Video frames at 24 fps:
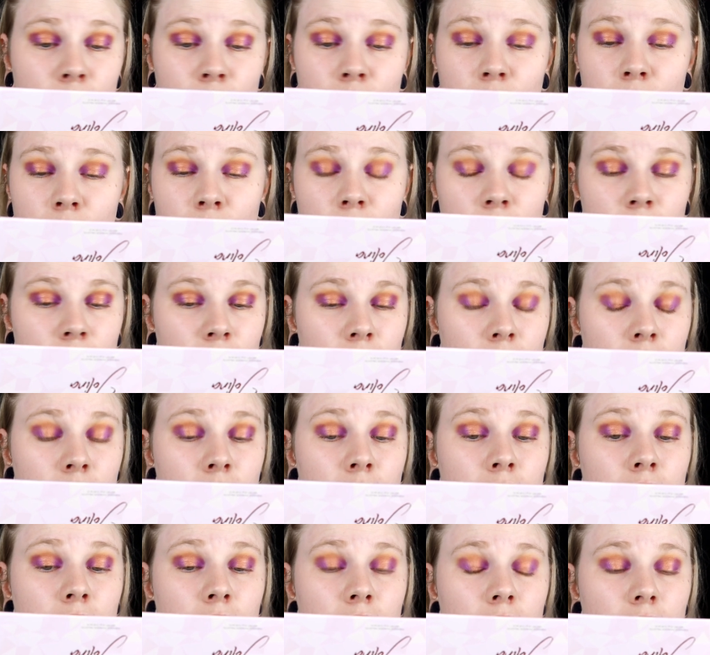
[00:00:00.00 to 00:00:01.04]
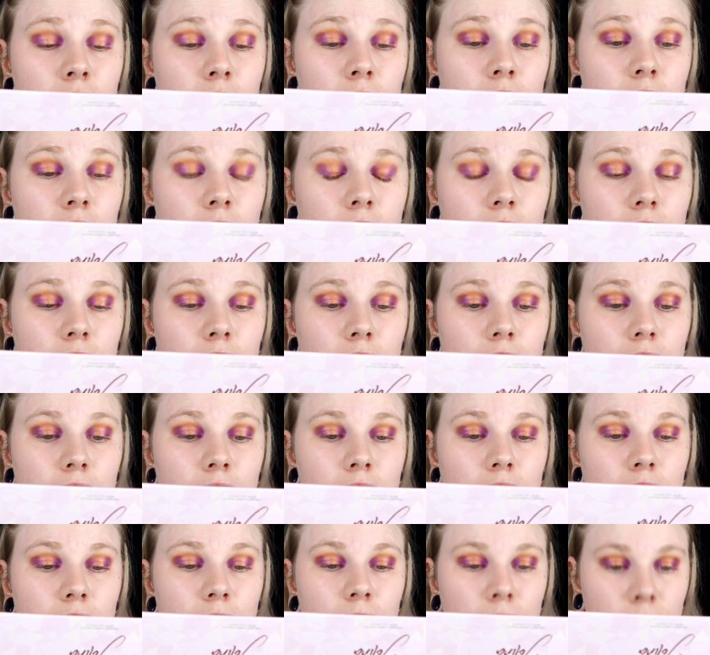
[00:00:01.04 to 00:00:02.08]

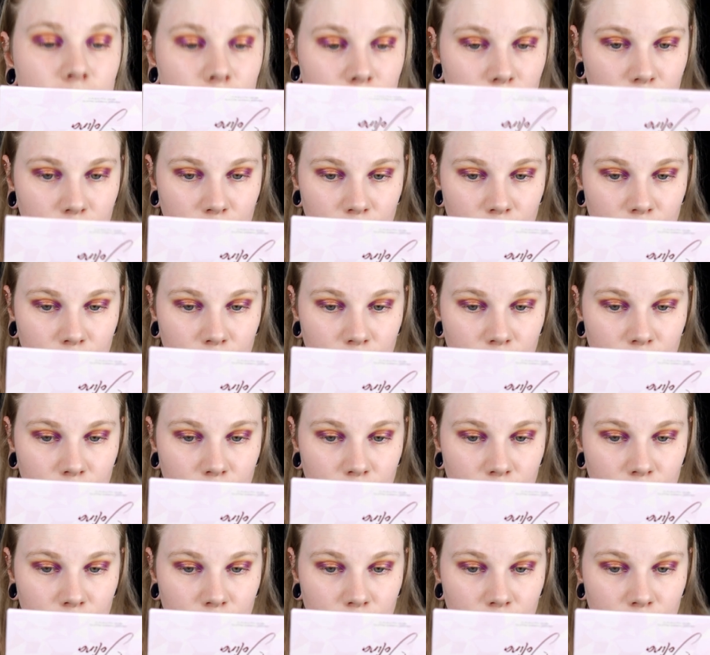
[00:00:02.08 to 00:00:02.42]
Nothing is said.